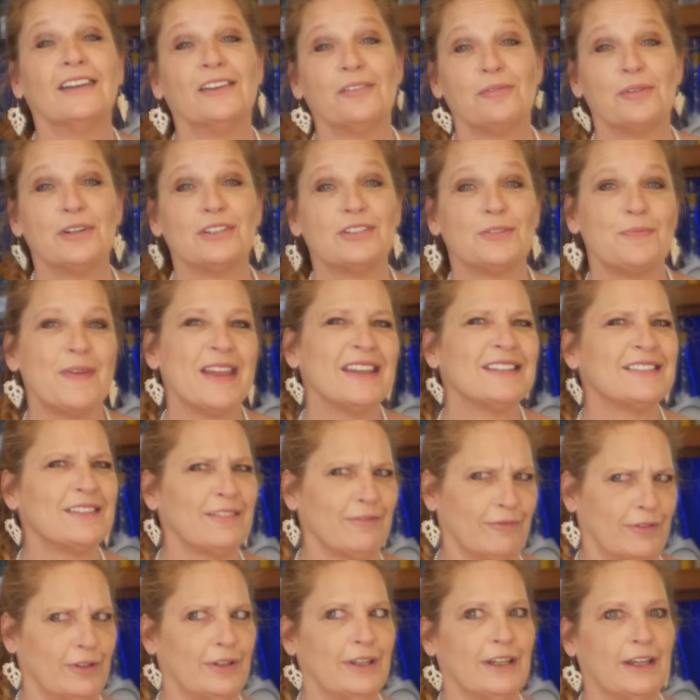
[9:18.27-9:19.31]
which makes
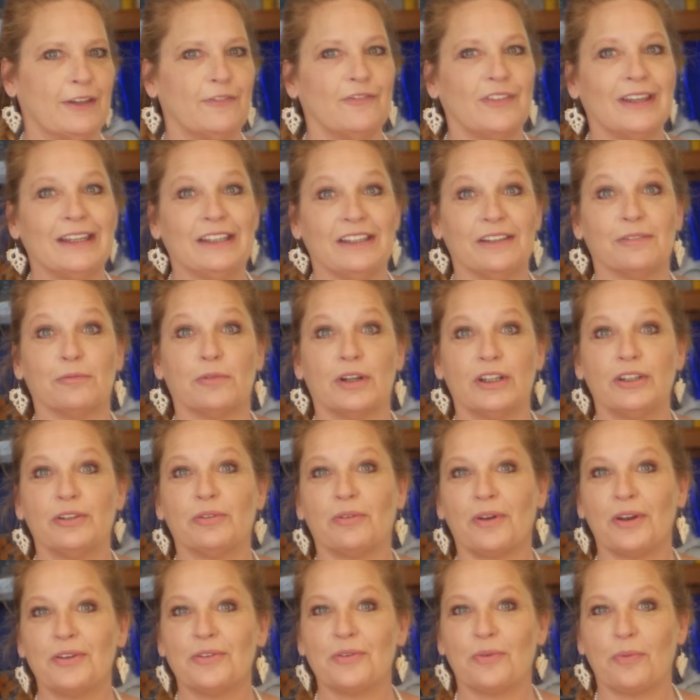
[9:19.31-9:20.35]
it really convenient when
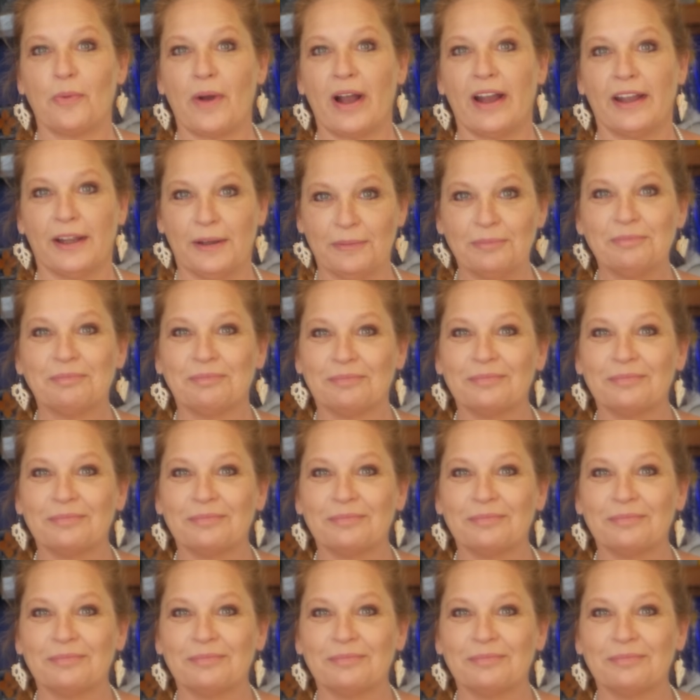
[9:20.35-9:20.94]
you're underway.